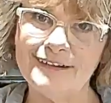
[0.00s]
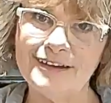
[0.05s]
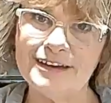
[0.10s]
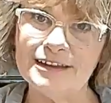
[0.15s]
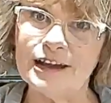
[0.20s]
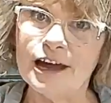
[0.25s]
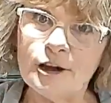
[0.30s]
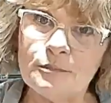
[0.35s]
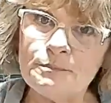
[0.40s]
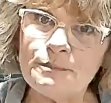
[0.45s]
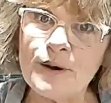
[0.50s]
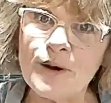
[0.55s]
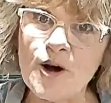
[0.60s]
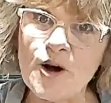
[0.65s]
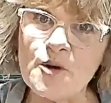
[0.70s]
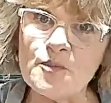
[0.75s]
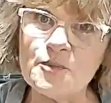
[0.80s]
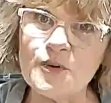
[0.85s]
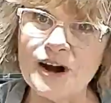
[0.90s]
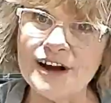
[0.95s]
a light
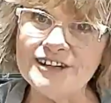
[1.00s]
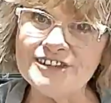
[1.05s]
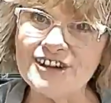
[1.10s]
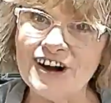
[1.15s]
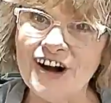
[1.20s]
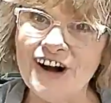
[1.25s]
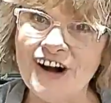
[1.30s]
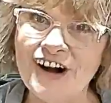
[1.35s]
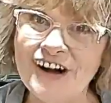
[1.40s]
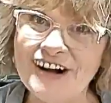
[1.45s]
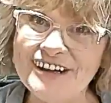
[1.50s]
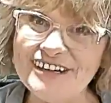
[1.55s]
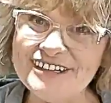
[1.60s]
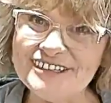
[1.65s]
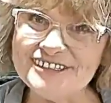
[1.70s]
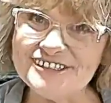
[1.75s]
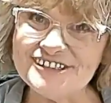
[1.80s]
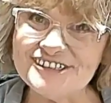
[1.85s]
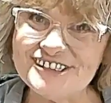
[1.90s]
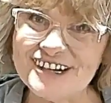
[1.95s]
bulb went on
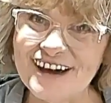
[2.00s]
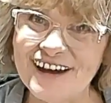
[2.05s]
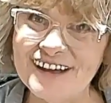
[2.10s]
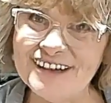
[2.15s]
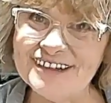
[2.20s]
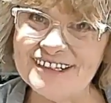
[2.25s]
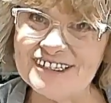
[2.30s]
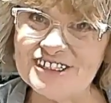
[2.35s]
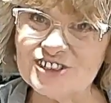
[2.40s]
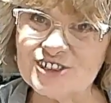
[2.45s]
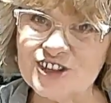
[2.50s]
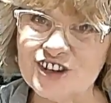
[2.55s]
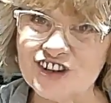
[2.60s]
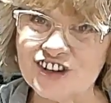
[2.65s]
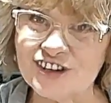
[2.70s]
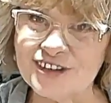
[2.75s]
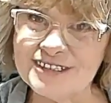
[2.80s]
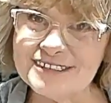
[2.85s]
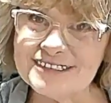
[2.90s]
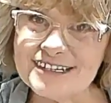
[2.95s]
inside this
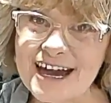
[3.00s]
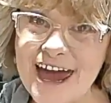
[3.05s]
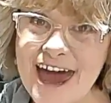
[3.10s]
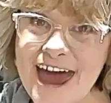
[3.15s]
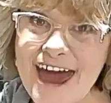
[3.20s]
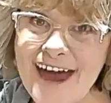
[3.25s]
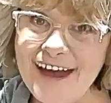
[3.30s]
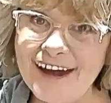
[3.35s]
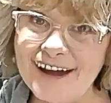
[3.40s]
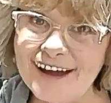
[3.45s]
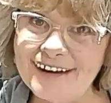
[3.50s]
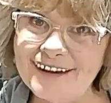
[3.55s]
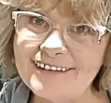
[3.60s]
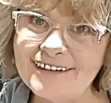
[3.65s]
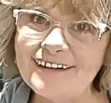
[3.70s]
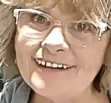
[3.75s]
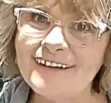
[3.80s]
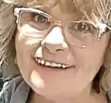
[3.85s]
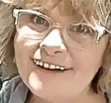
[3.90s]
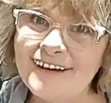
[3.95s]
girl's head.
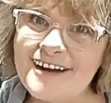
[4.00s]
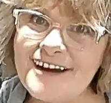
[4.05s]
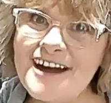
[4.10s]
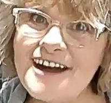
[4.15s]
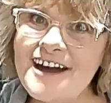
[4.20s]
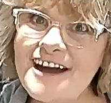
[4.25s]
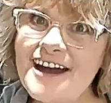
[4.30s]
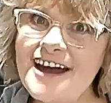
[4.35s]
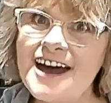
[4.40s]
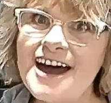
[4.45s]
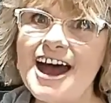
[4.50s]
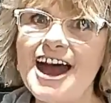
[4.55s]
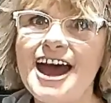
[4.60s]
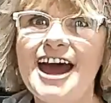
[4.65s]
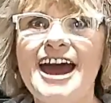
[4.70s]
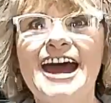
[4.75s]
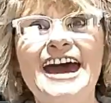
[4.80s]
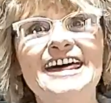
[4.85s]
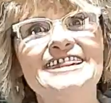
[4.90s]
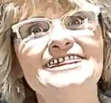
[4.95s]

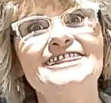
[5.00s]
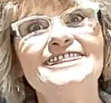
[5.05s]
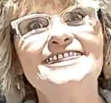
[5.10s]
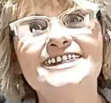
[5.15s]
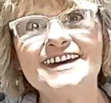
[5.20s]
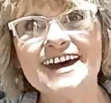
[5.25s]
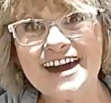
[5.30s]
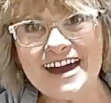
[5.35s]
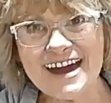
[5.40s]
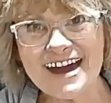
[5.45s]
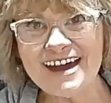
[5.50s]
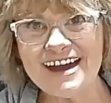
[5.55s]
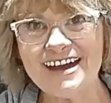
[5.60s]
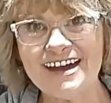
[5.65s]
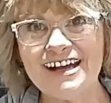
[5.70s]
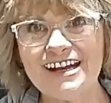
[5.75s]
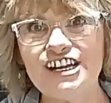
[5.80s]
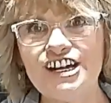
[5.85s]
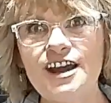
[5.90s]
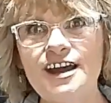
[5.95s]
And
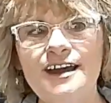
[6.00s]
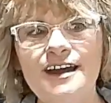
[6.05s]
then